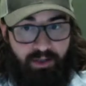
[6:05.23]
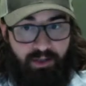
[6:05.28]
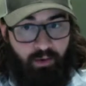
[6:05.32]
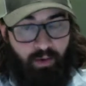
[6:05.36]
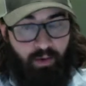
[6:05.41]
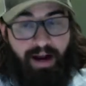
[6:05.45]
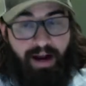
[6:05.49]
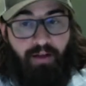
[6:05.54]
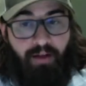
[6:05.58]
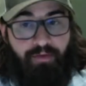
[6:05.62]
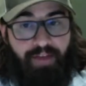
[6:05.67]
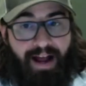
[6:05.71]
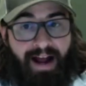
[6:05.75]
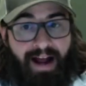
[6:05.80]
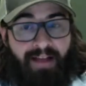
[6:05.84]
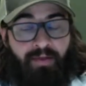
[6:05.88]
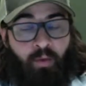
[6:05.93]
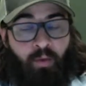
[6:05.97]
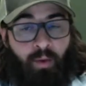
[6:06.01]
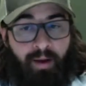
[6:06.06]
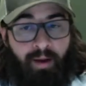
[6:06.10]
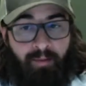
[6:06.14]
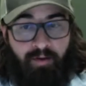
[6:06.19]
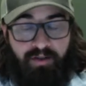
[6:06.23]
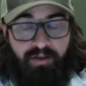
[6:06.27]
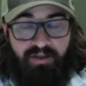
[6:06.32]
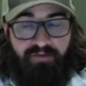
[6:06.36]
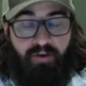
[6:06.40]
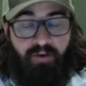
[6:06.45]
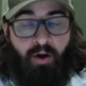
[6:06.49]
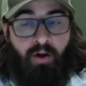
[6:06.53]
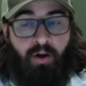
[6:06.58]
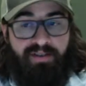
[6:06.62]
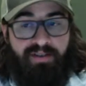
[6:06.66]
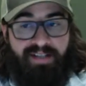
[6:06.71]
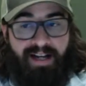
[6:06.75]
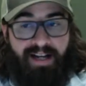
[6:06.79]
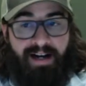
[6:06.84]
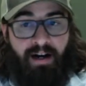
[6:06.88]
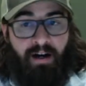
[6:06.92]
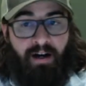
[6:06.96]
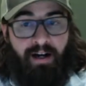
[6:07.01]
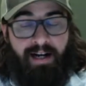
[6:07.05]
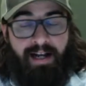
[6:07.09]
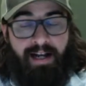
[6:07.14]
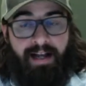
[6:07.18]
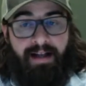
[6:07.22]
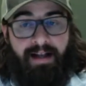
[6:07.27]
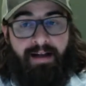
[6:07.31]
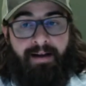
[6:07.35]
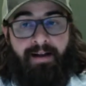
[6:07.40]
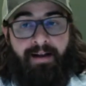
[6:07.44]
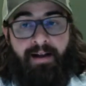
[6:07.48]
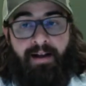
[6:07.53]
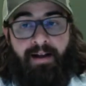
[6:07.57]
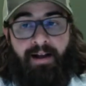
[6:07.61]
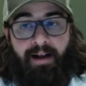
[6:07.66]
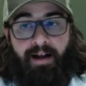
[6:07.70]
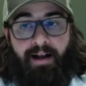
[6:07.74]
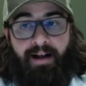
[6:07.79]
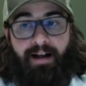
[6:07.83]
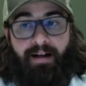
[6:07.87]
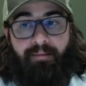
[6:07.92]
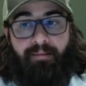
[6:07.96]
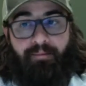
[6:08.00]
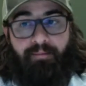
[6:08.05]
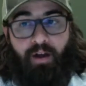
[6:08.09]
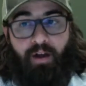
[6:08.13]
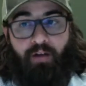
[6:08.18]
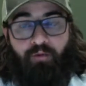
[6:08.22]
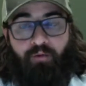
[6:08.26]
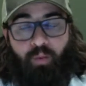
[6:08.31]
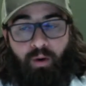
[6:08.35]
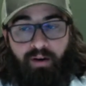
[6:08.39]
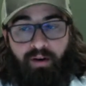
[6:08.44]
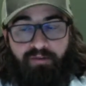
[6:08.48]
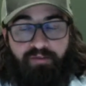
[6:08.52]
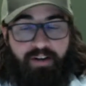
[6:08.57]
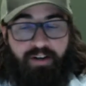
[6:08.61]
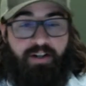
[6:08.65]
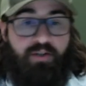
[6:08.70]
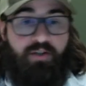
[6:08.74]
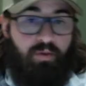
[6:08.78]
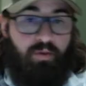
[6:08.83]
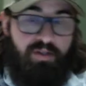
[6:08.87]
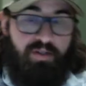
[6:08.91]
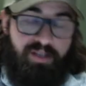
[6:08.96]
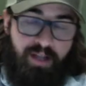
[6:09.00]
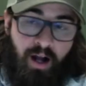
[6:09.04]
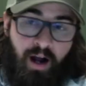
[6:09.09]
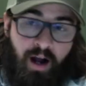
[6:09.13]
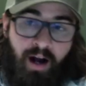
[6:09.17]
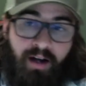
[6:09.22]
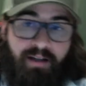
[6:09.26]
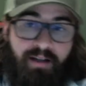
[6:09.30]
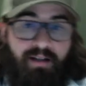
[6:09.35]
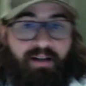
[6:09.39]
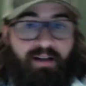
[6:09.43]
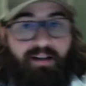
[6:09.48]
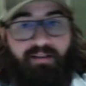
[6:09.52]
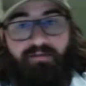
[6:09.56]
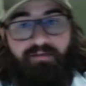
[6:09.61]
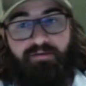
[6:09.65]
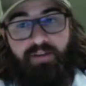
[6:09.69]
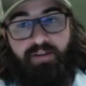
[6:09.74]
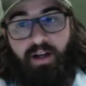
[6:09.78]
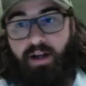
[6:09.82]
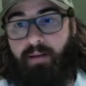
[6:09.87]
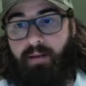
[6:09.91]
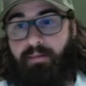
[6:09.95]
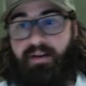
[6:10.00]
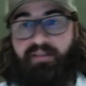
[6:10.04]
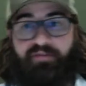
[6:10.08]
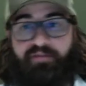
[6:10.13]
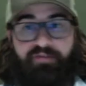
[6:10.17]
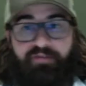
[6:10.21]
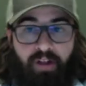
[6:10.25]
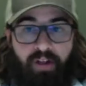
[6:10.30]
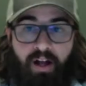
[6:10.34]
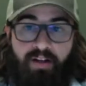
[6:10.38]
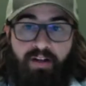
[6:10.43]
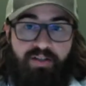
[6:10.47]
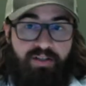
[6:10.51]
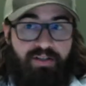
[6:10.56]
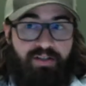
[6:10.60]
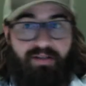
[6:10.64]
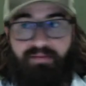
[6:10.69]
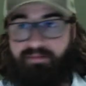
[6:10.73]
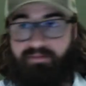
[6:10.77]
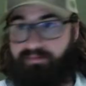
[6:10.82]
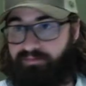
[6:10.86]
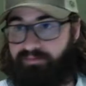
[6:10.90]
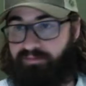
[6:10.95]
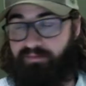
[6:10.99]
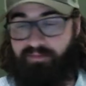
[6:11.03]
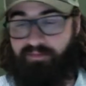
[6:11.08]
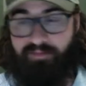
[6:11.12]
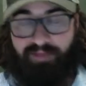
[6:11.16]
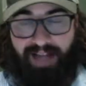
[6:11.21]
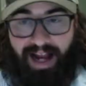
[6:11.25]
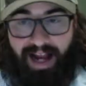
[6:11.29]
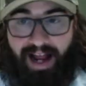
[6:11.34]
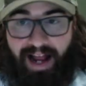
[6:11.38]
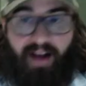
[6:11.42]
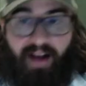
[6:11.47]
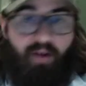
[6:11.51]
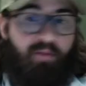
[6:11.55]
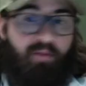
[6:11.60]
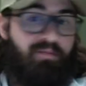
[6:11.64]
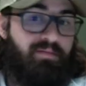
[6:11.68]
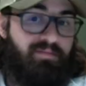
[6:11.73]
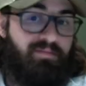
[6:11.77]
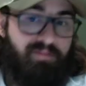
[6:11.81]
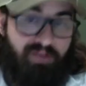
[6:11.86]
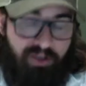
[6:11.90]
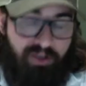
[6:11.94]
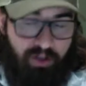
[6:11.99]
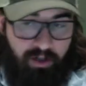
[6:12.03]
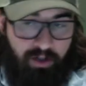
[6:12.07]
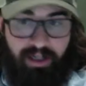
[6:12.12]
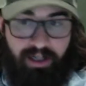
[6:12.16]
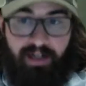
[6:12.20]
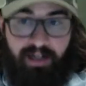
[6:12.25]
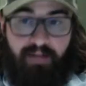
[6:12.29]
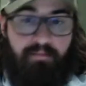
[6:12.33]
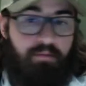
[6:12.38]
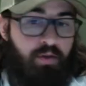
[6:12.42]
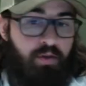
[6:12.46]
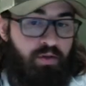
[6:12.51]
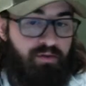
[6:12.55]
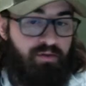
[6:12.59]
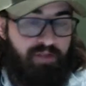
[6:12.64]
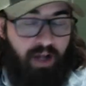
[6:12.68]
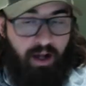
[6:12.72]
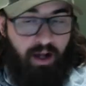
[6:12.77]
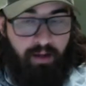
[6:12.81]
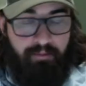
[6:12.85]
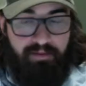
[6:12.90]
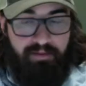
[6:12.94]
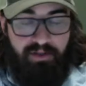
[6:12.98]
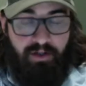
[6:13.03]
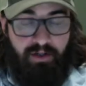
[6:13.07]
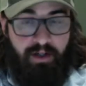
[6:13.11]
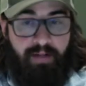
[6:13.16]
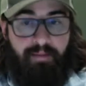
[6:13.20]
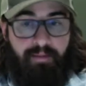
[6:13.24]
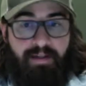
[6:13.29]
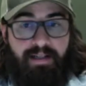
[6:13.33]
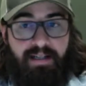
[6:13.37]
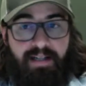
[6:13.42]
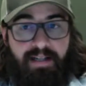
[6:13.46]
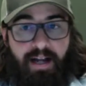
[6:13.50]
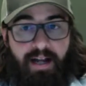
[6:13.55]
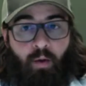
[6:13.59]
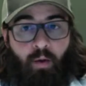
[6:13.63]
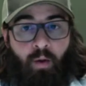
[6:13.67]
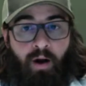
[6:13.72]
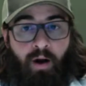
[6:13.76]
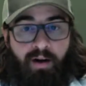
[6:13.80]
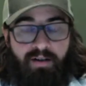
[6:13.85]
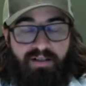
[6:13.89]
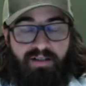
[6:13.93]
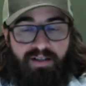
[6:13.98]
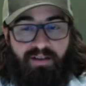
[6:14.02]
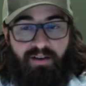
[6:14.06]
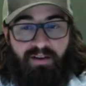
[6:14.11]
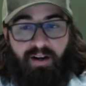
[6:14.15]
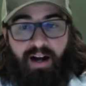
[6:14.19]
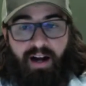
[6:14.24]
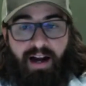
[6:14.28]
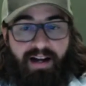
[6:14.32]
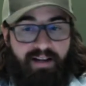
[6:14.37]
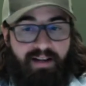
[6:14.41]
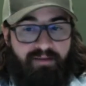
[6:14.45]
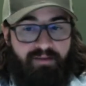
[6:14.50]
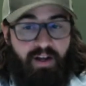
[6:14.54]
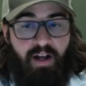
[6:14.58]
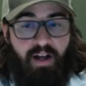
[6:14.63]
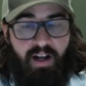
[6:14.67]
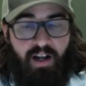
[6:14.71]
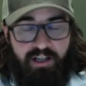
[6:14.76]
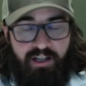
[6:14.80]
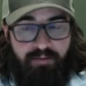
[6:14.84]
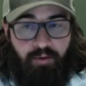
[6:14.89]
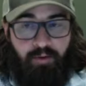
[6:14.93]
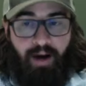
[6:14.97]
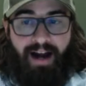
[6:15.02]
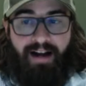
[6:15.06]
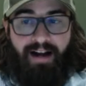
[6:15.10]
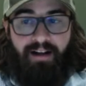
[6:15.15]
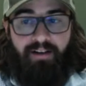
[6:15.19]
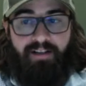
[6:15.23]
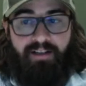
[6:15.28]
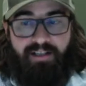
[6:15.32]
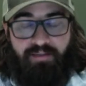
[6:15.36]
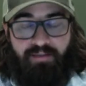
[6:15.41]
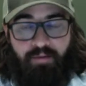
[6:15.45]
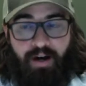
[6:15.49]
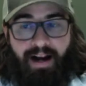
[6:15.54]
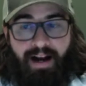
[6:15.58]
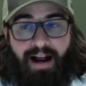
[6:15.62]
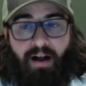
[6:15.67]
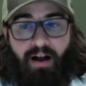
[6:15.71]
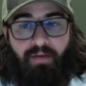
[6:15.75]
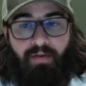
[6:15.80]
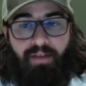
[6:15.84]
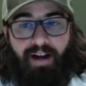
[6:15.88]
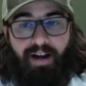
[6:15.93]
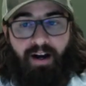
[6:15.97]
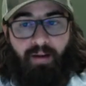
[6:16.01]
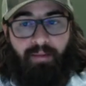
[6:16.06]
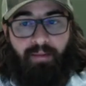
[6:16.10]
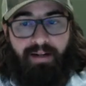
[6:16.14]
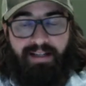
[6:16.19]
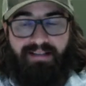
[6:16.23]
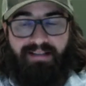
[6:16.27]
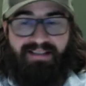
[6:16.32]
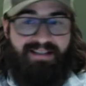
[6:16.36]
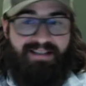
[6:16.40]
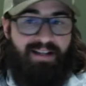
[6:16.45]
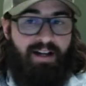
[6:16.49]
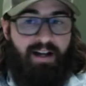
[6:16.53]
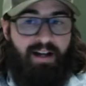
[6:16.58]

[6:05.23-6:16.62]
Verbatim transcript: throughout that, the Webbers Falls area um, of where fish were stocked and have been flushed downstream, moved upstream into tailwaters, and they're kind of sporadically spread out in there. But it's